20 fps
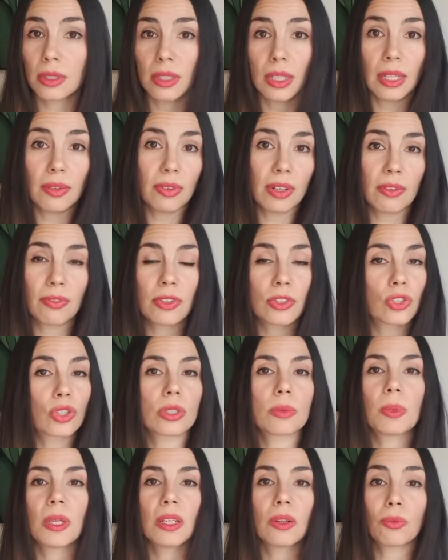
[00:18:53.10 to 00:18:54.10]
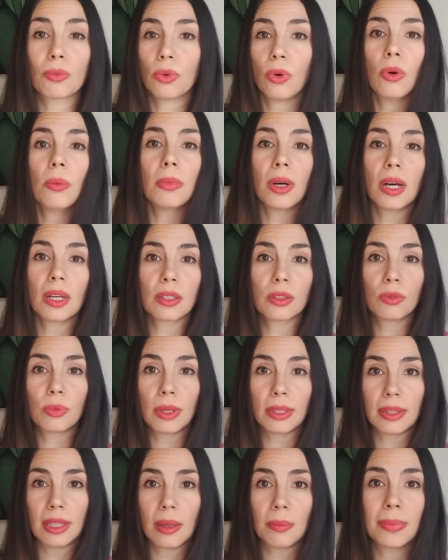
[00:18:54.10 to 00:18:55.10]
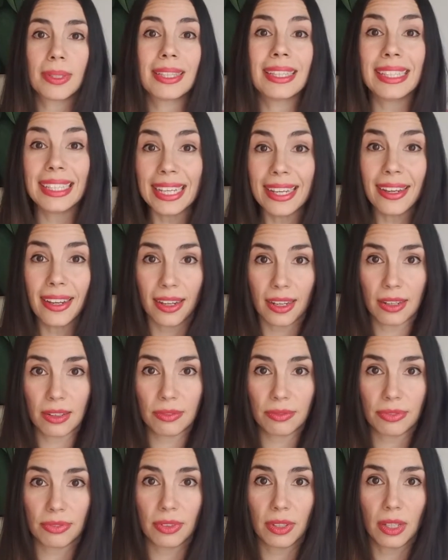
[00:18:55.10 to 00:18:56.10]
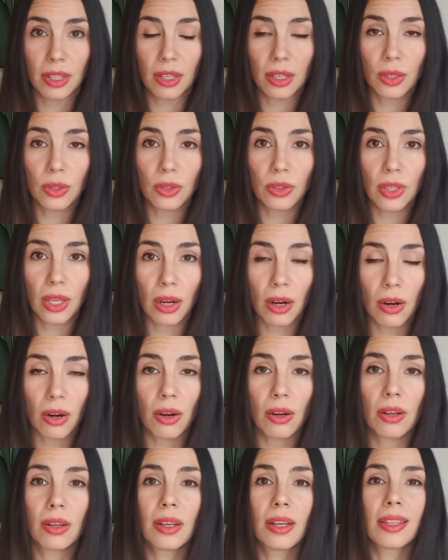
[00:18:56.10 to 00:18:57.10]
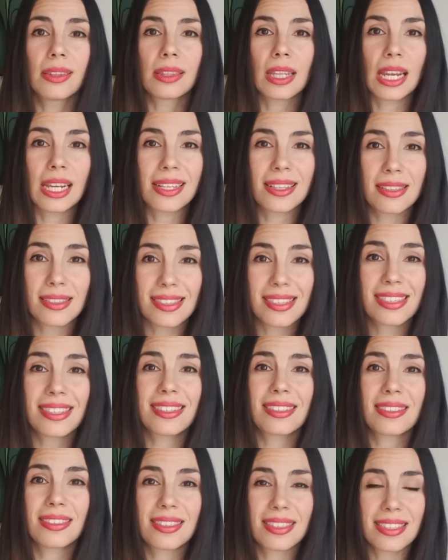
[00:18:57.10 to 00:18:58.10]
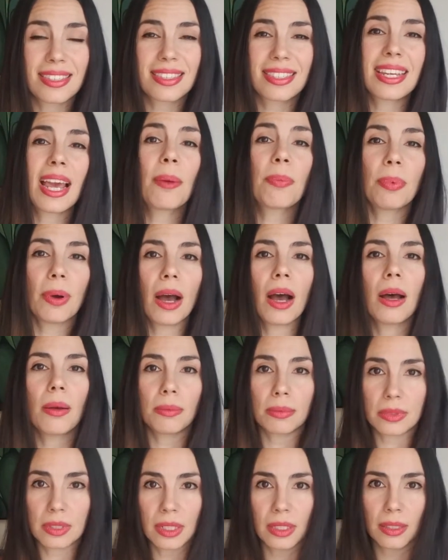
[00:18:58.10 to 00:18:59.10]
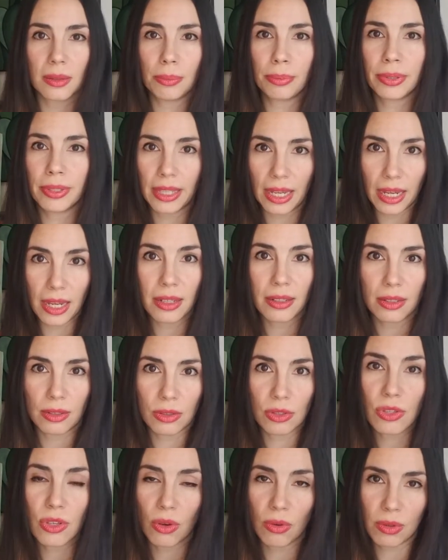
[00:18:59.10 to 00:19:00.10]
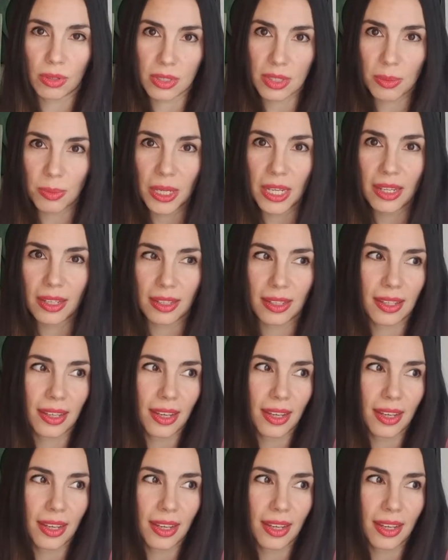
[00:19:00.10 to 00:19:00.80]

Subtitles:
even if it's just being a role model of what they believe. They step up to the plate, so to speak,